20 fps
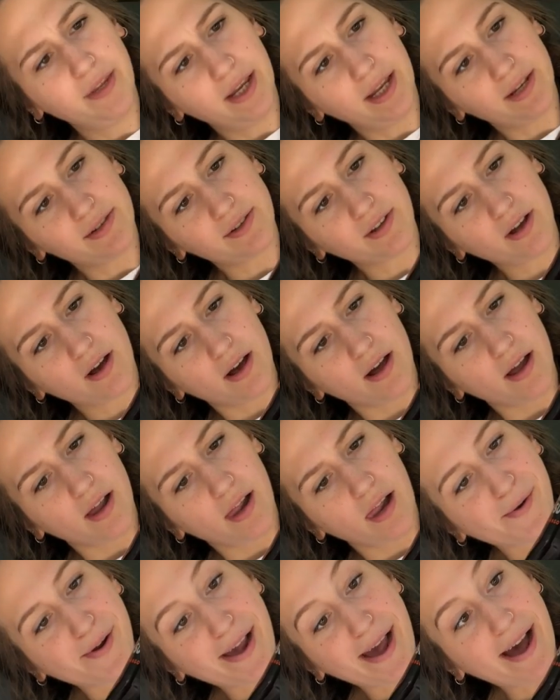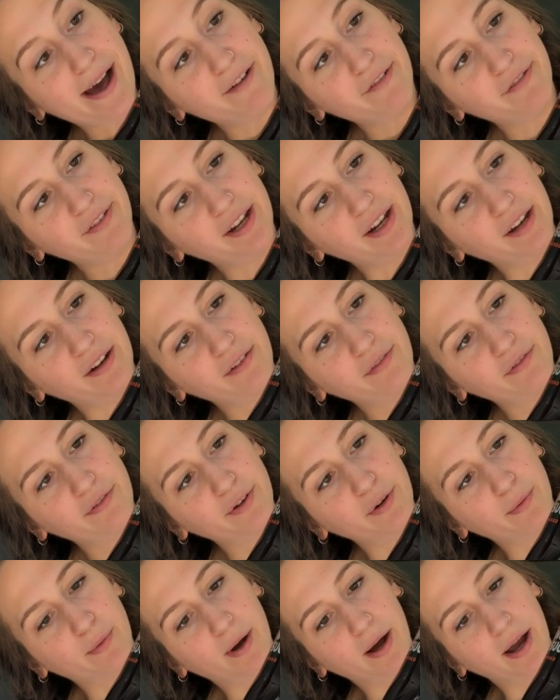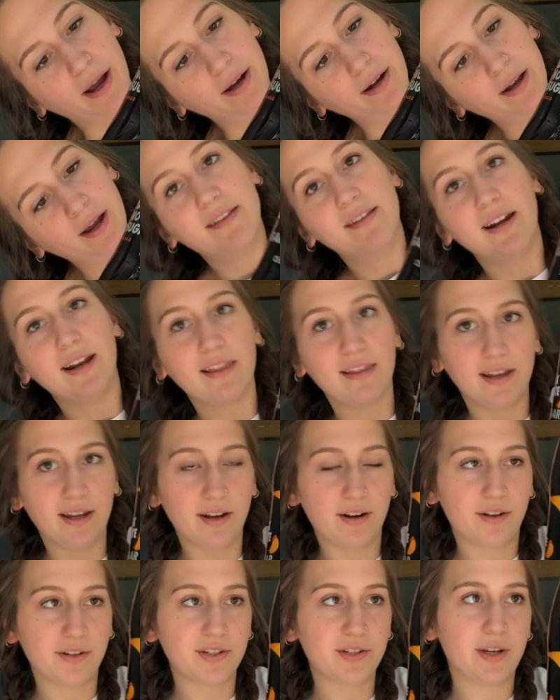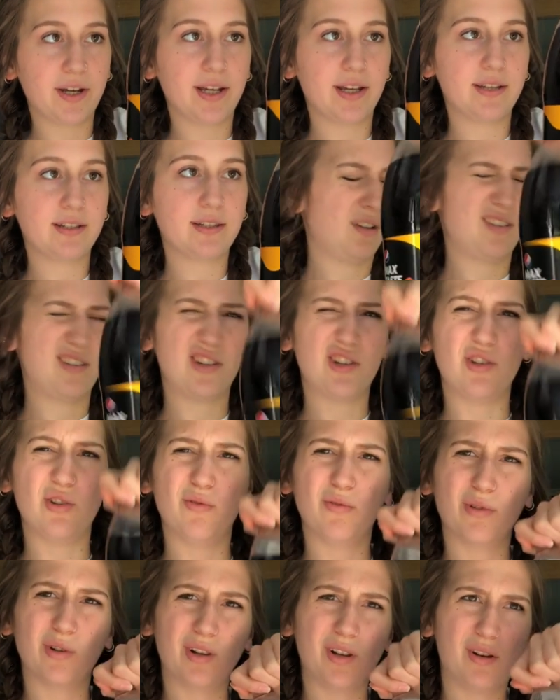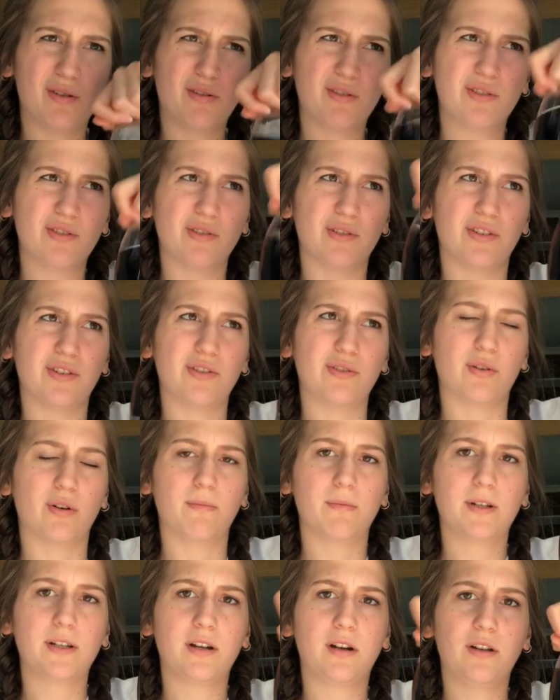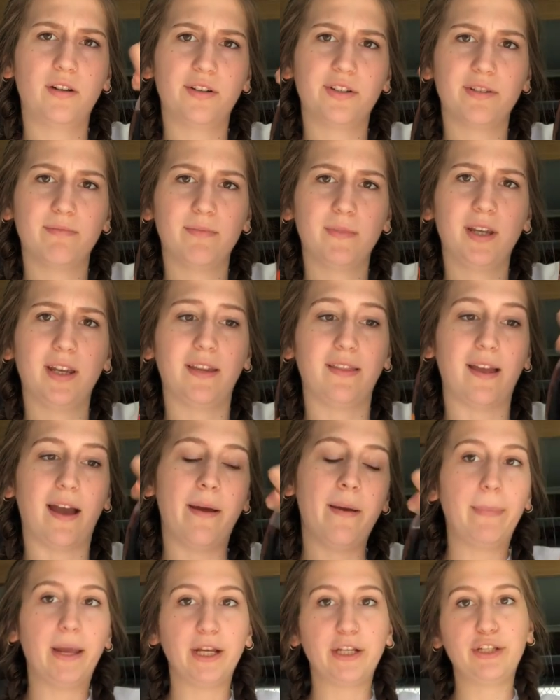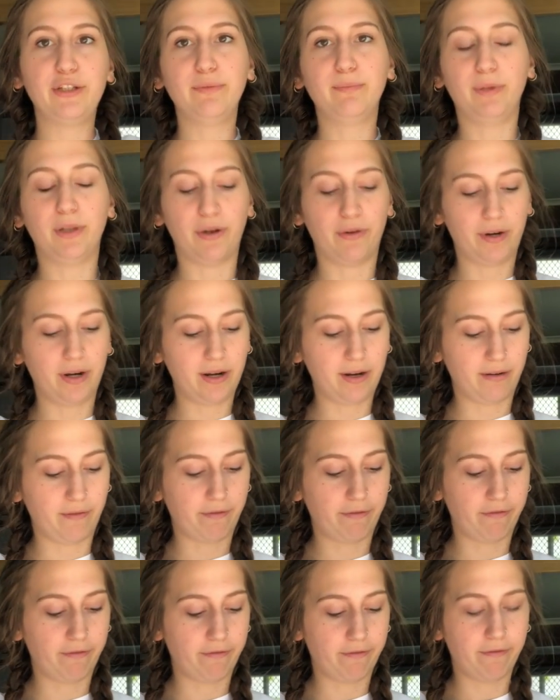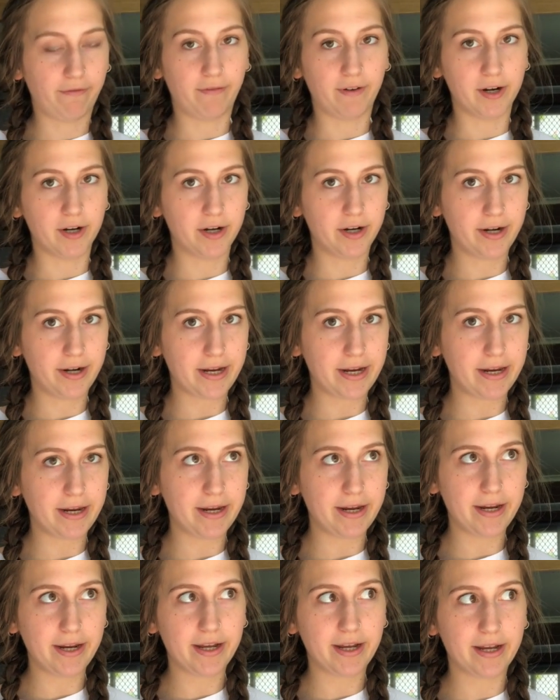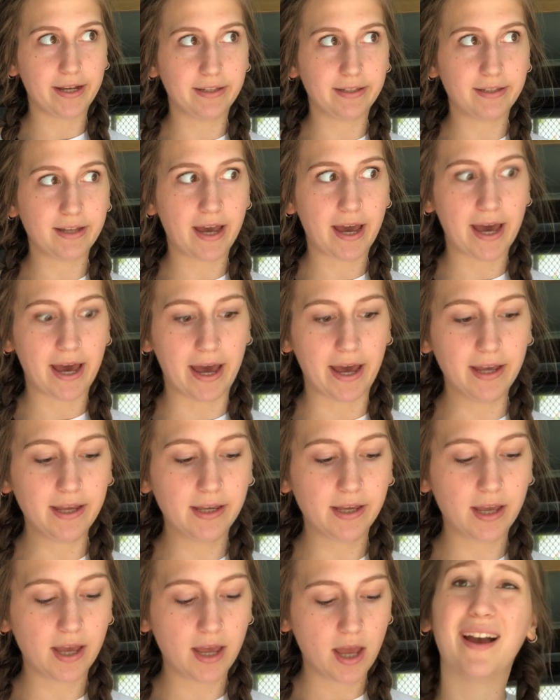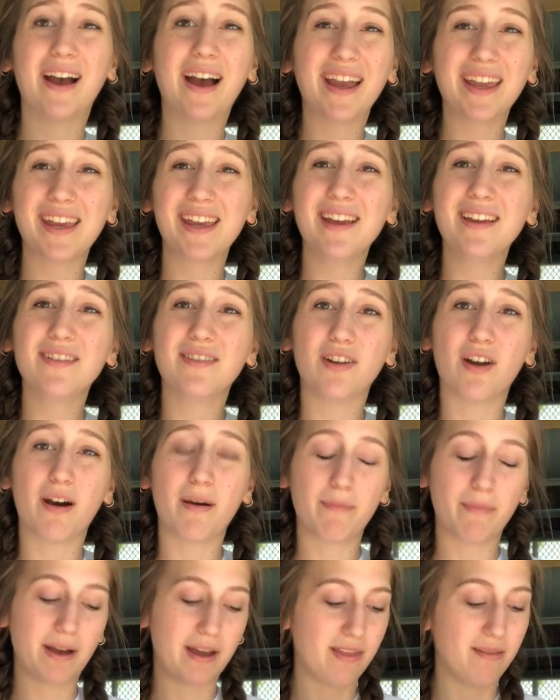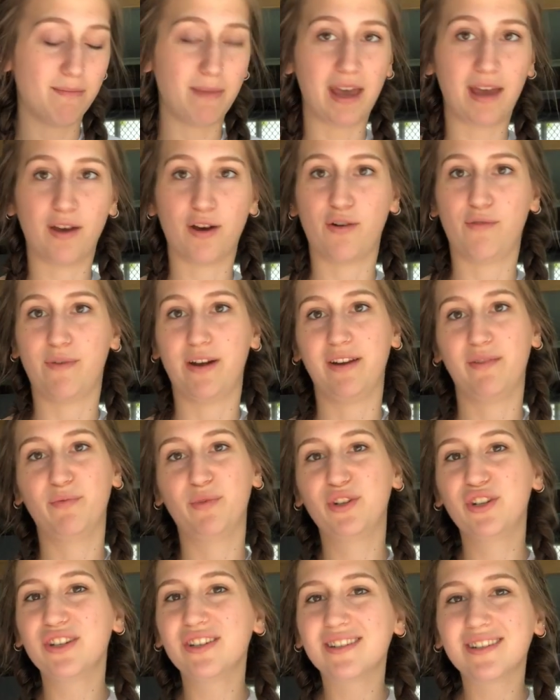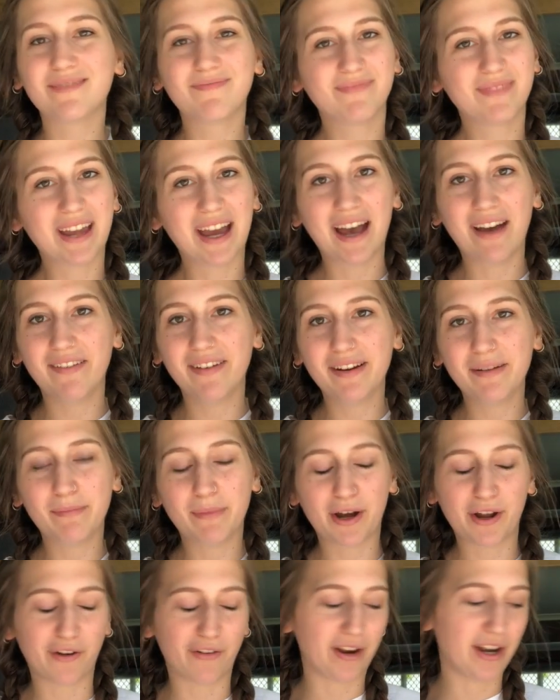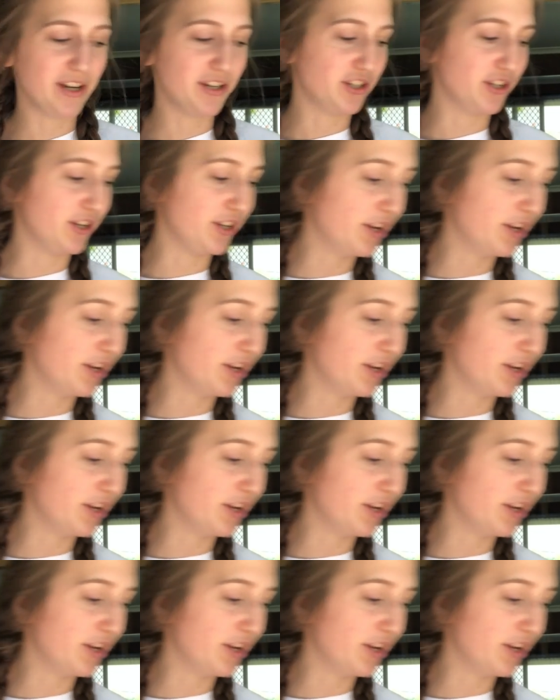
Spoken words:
it's got caffeine for one, and then I think it also has sucralose or sorbitol or something, and that makes you bloated and farty as heck. I can't not buy the mango one. We'll just have it in moderation,